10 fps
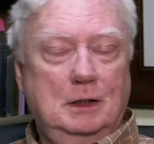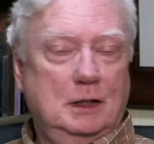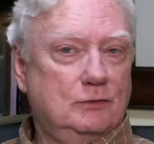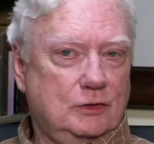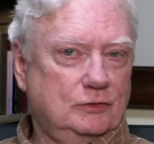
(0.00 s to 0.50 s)

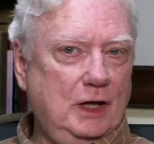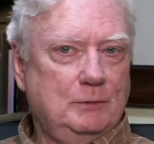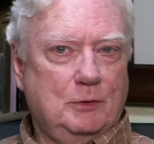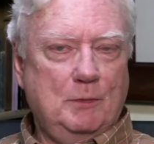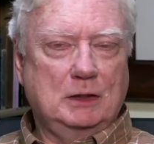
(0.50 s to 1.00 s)
is the
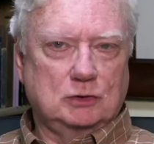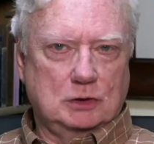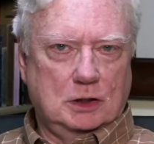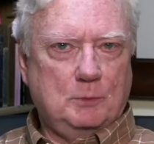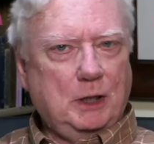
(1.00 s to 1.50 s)
same
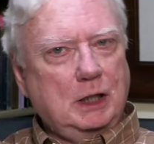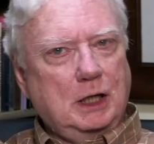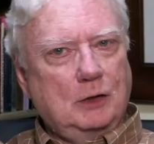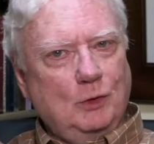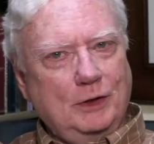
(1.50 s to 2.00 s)
dimension
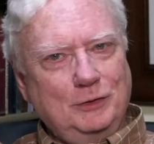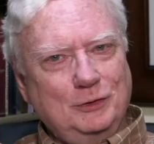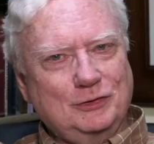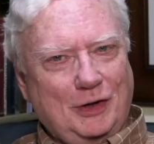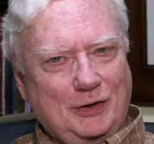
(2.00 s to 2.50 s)
depending on whether you
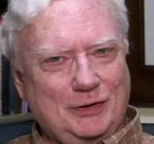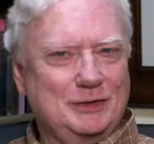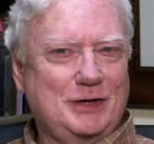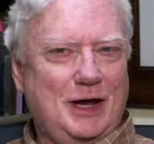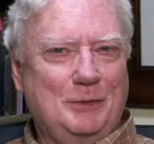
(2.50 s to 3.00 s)
start at the
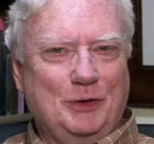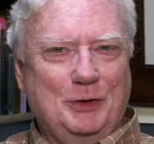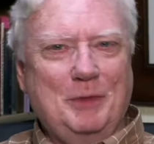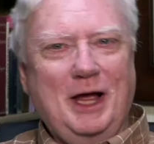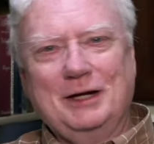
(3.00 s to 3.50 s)
top or
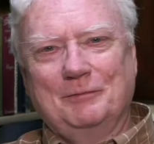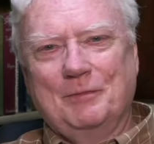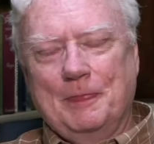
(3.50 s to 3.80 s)
the bottom.